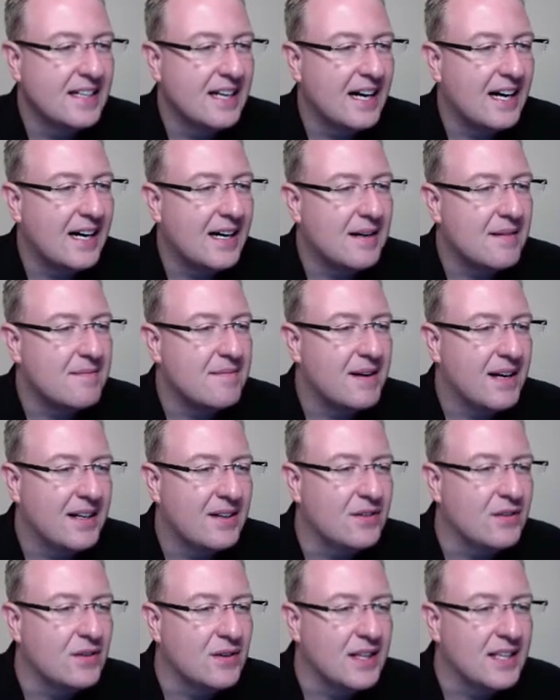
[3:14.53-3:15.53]
um, I
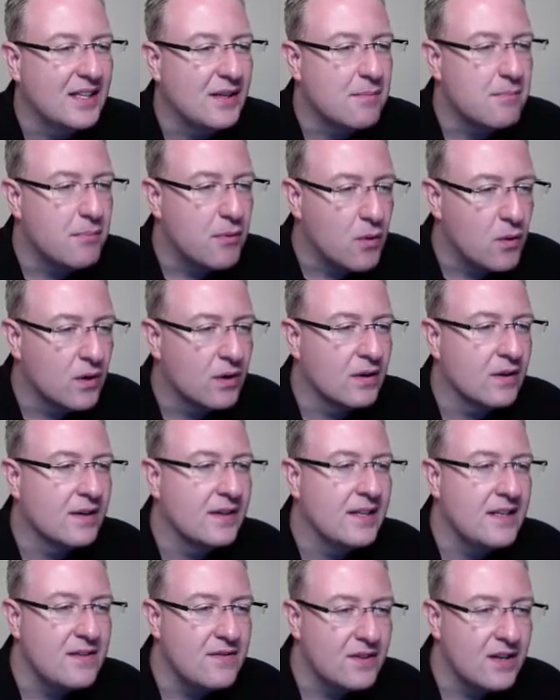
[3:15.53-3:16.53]
don't know, like the border,
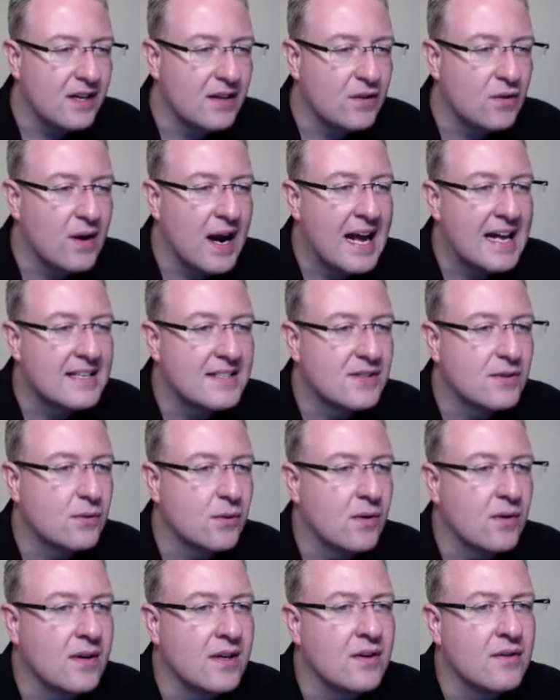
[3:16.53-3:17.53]
and then you've got grass
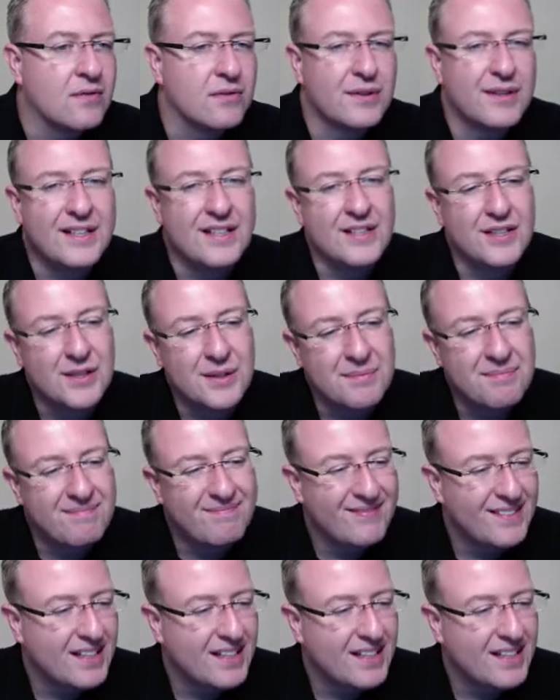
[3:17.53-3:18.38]
growing over here.